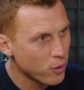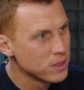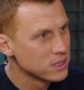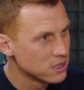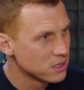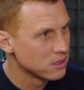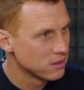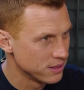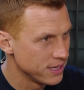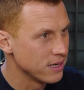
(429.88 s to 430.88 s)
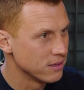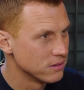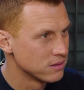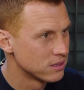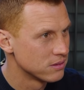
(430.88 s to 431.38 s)
thrown into the
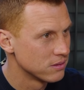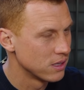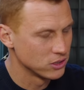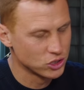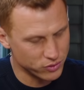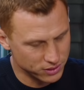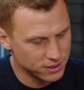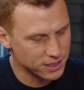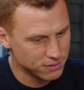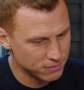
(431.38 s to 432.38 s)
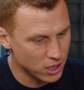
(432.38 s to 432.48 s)
England, uh, sorry, the,